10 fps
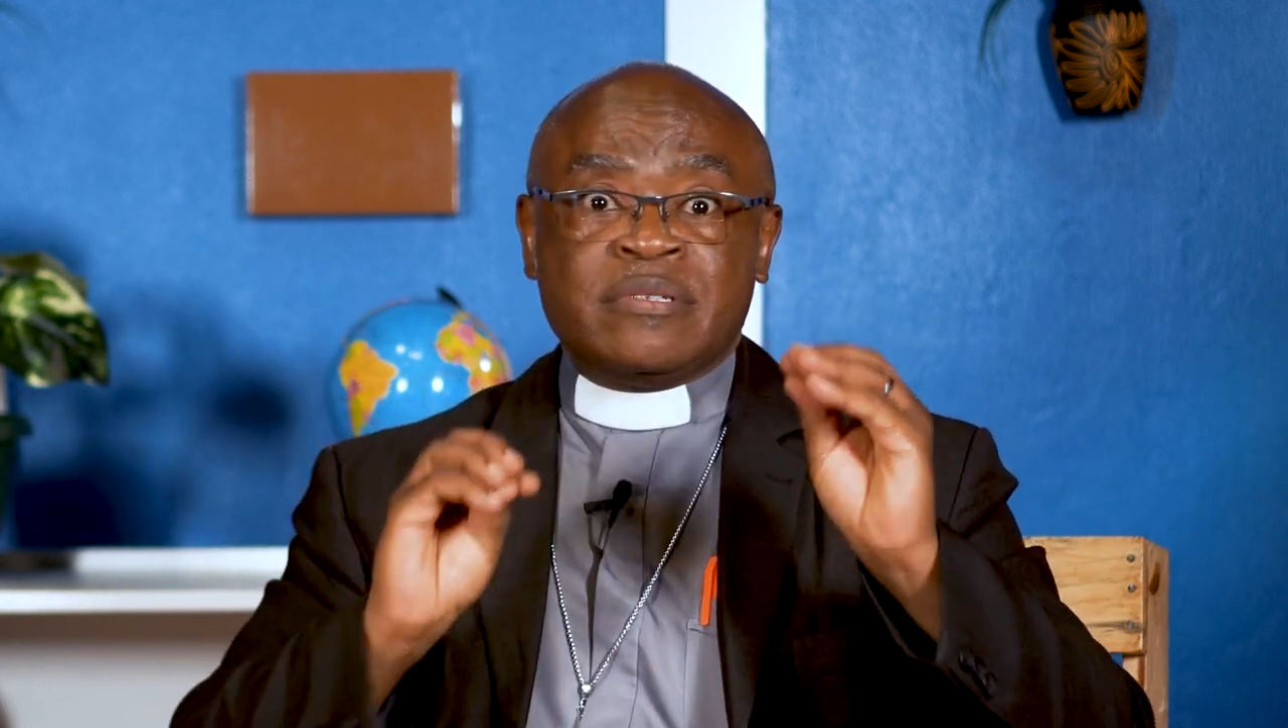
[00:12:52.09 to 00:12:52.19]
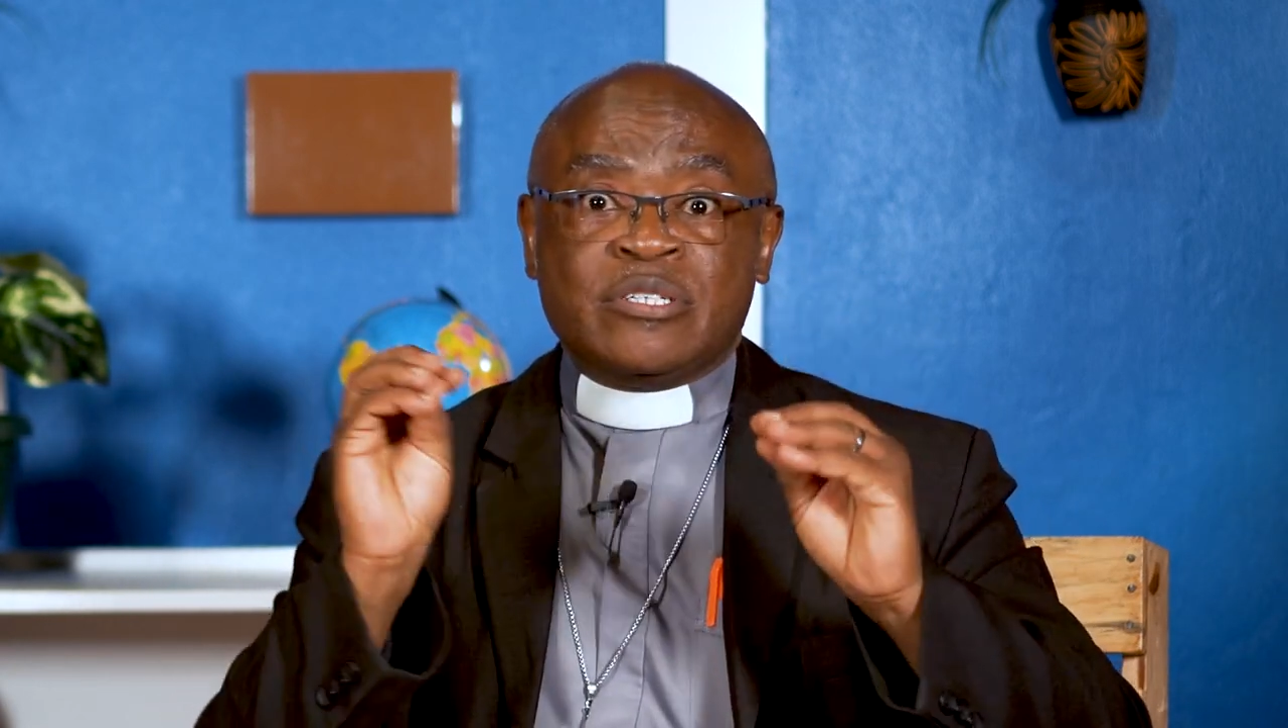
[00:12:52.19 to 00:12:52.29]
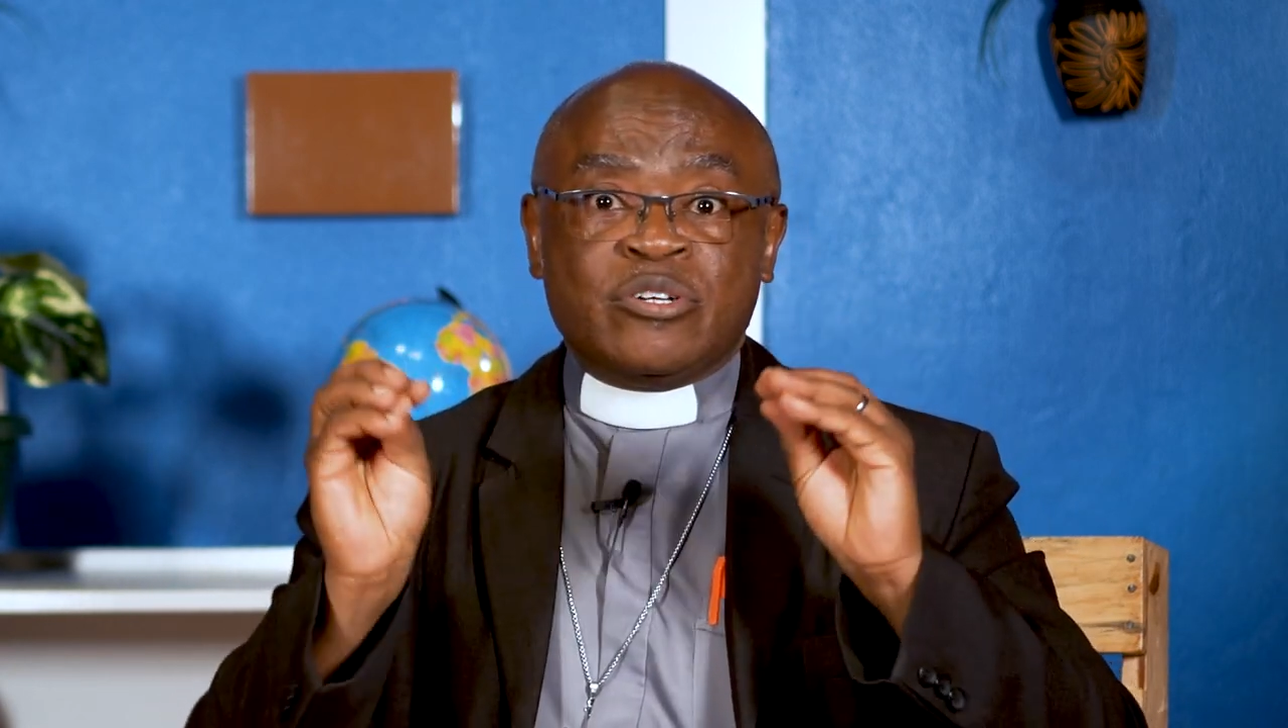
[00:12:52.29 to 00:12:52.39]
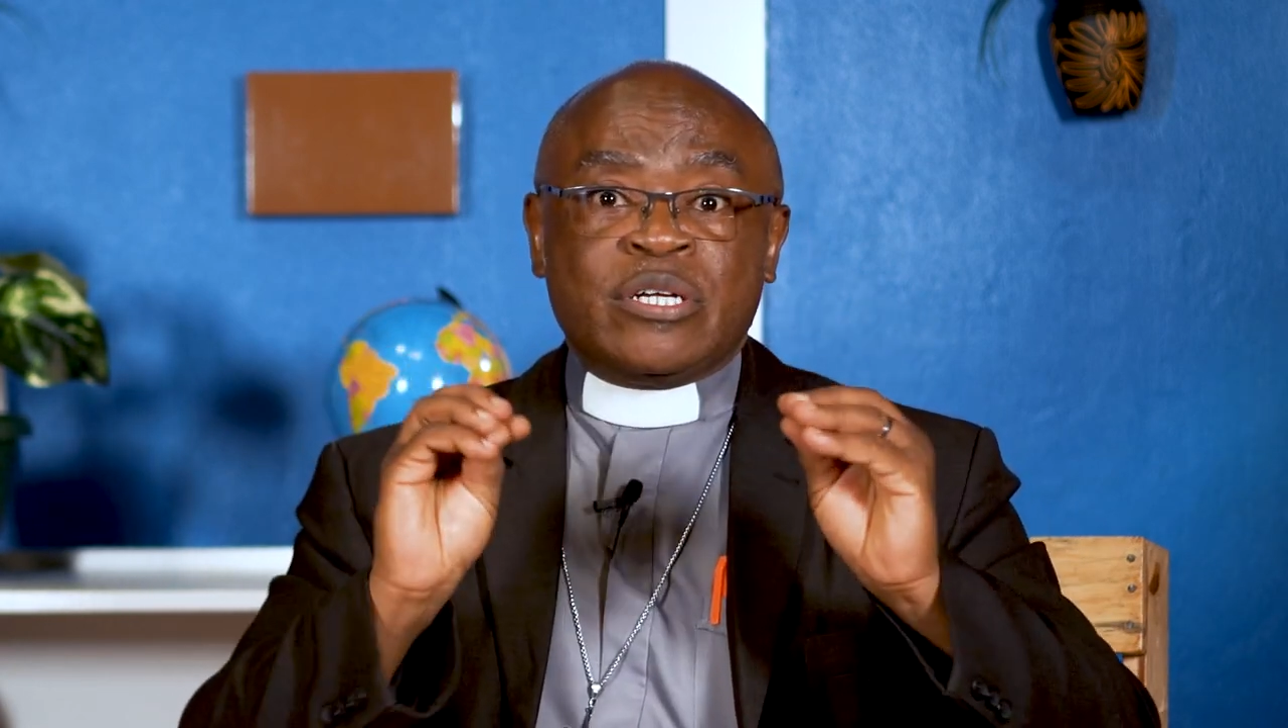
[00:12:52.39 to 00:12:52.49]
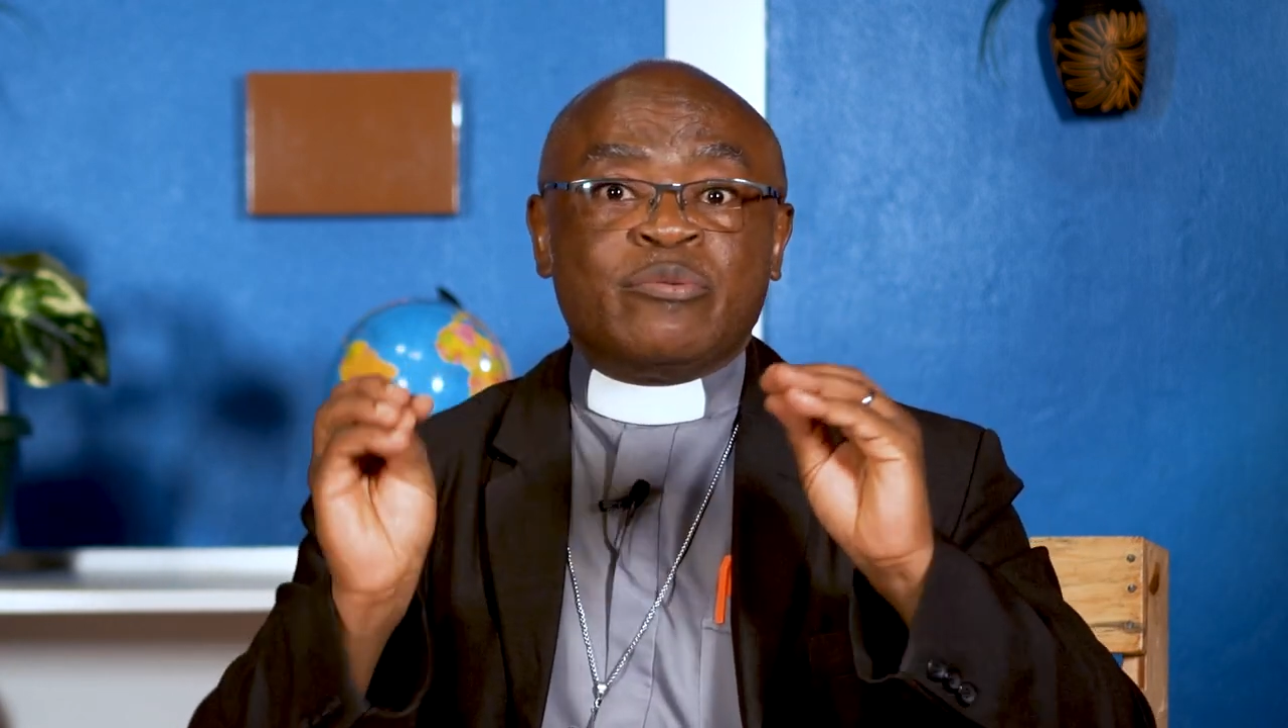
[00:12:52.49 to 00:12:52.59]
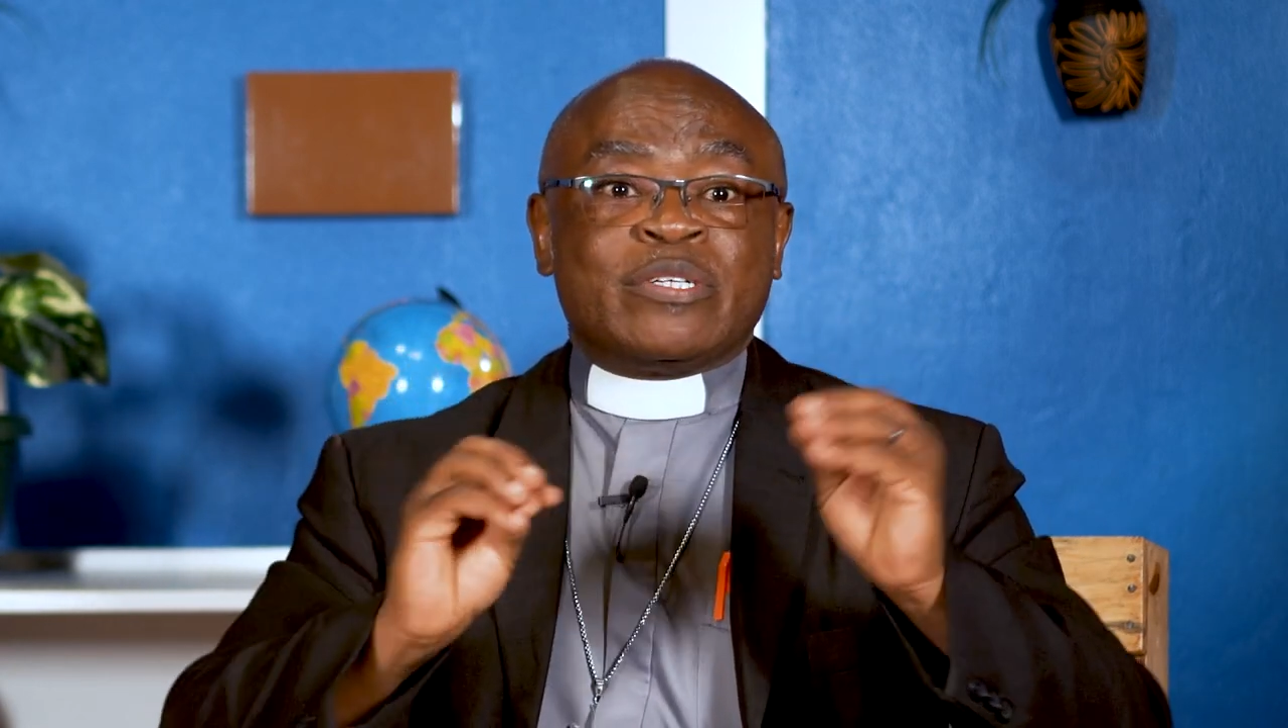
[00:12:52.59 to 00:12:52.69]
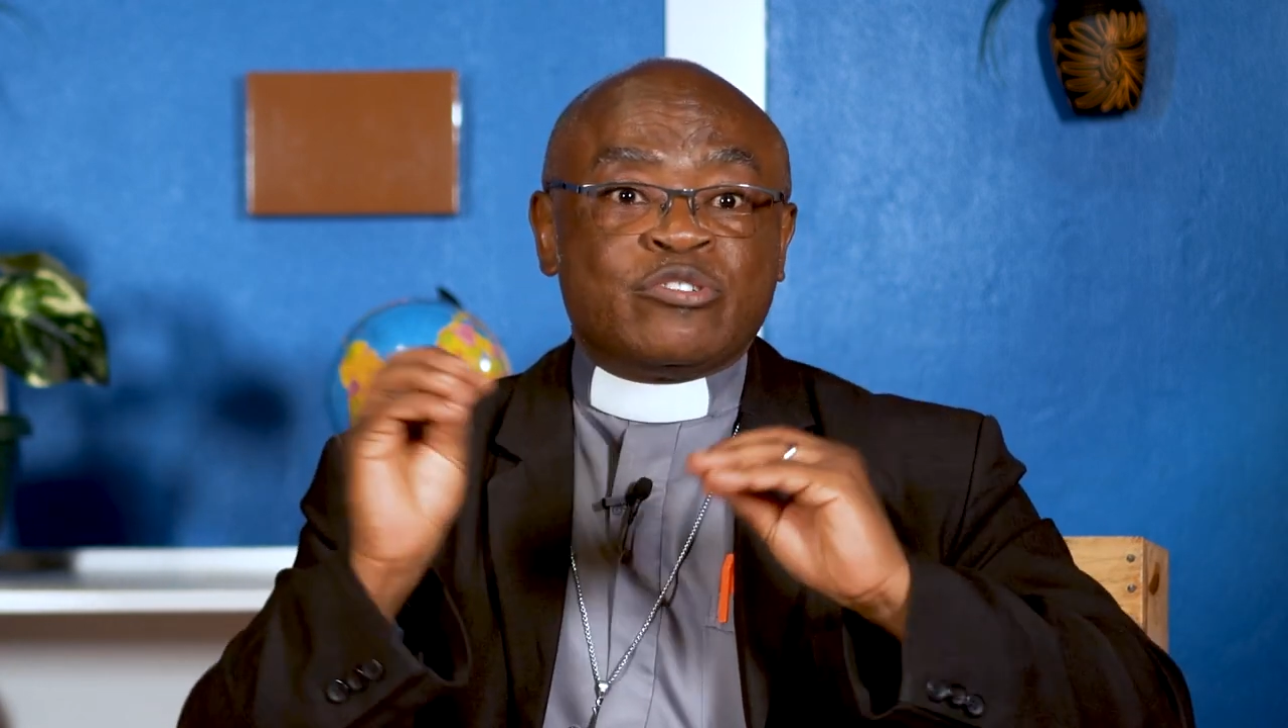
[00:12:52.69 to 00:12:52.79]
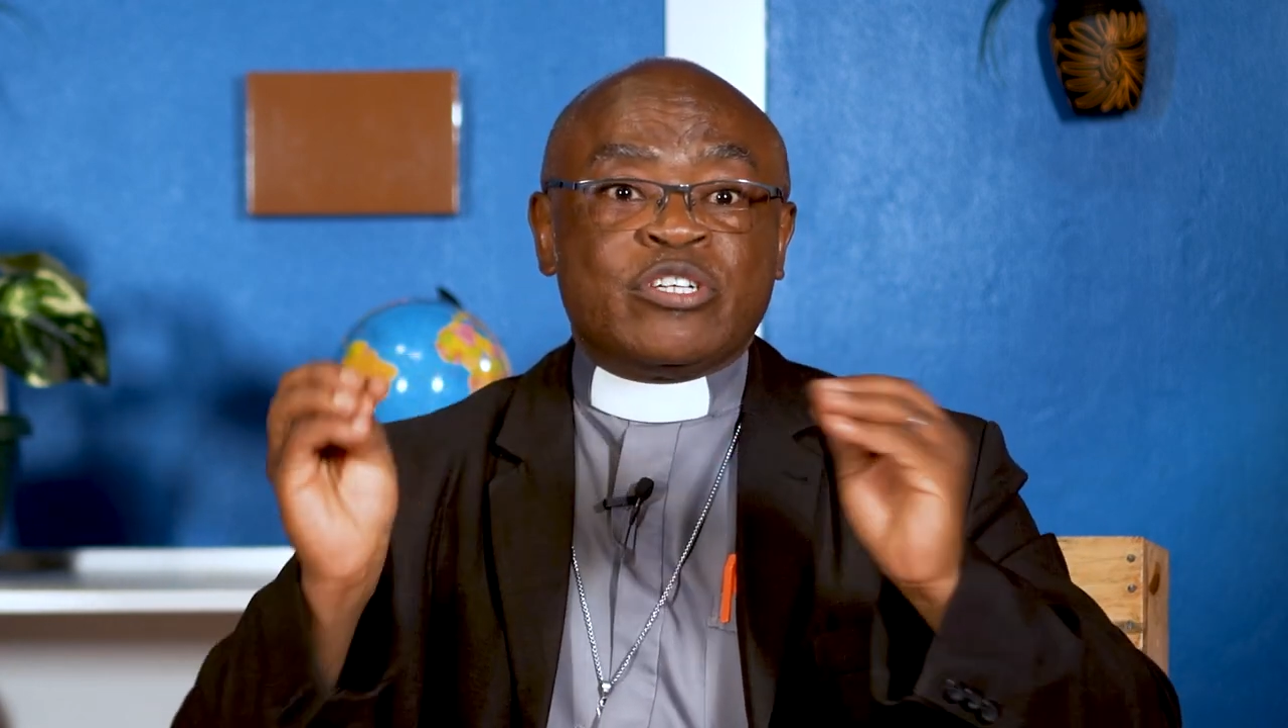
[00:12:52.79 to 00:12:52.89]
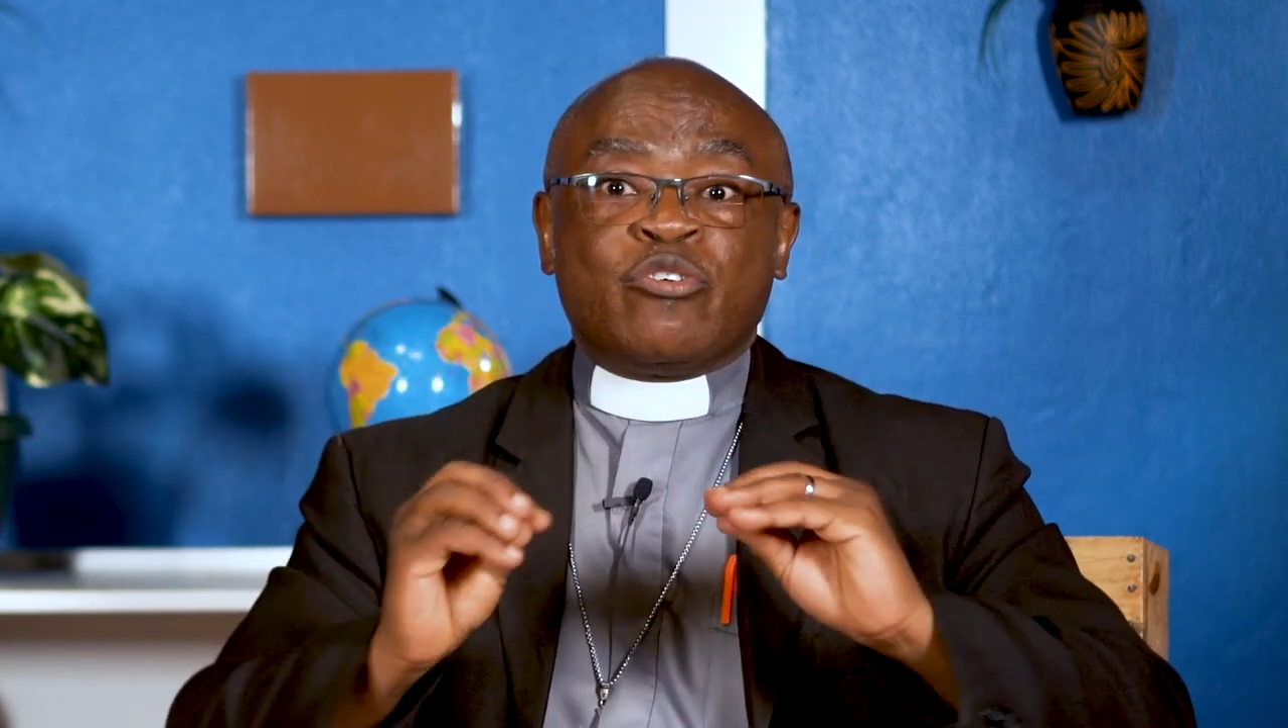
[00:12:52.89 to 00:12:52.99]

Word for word: you know, he was not